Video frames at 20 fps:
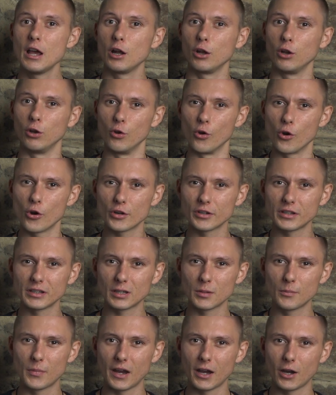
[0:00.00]
learning
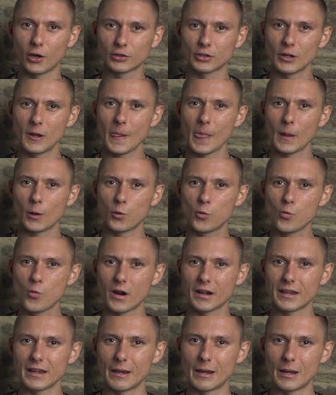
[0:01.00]
about who
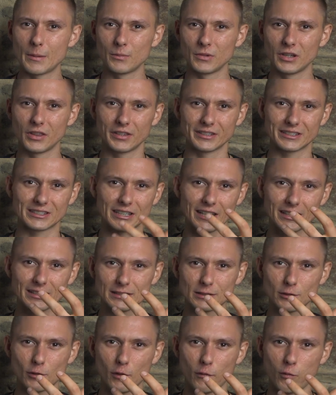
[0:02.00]
I am in the
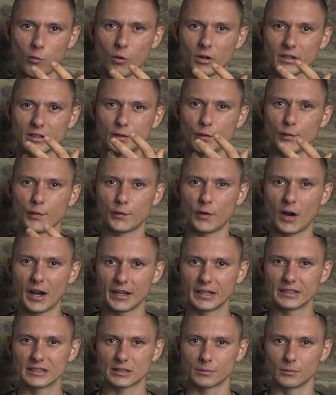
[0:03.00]
sense of what
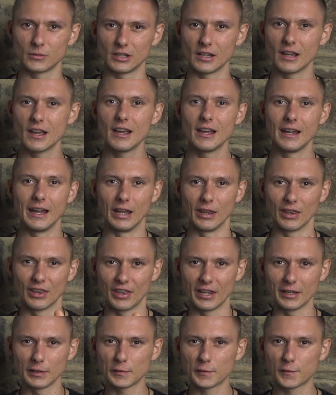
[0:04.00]
defines me, and
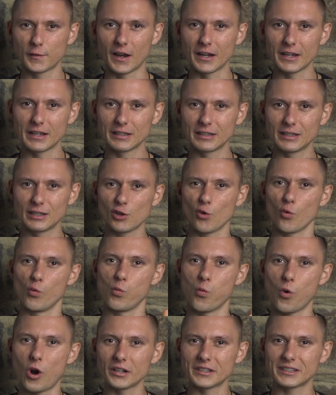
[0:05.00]
then finding
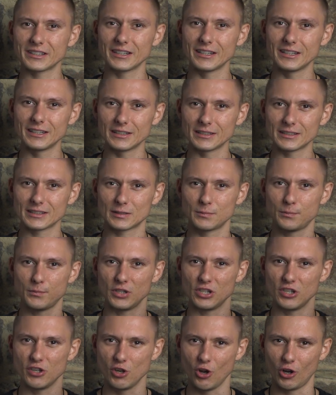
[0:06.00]
what is
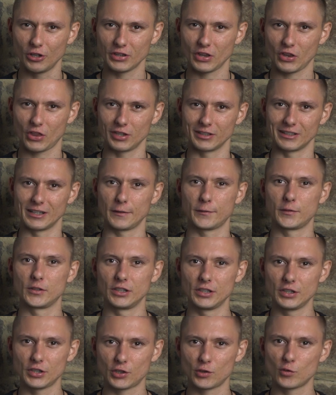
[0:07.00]
beyond the
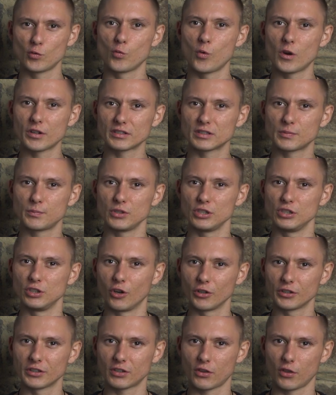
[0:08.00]
definition, what is
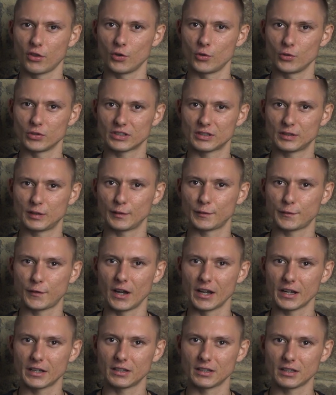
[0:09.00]
beyond those
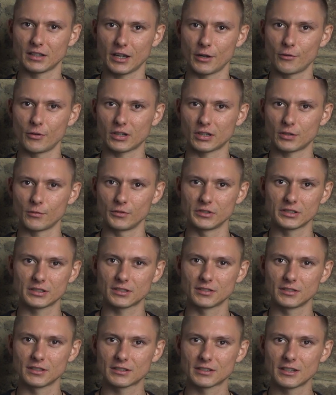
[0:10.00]
defining
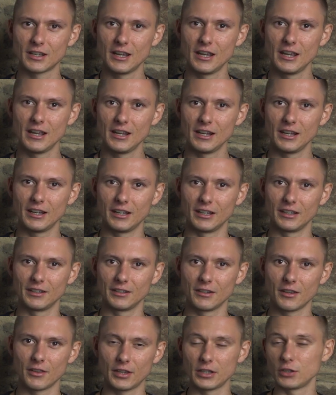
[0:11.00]
characteristics,
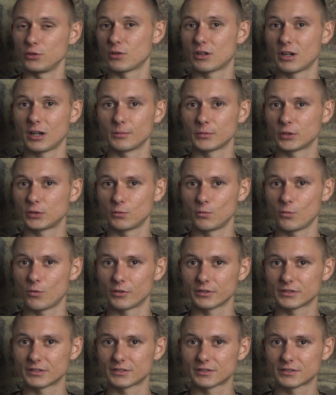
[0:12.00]
and then you come
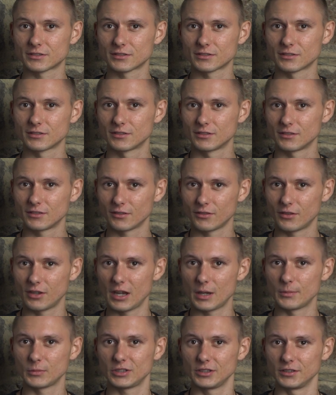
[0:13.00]
towards the
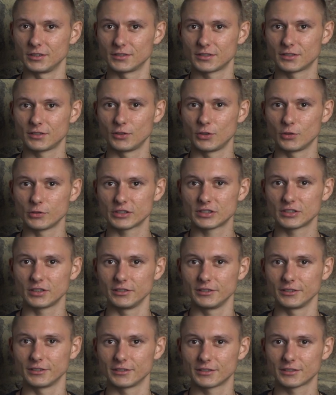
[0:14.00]
emptiness, you know,
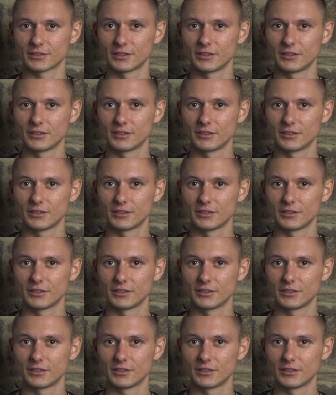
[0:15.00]
stillness,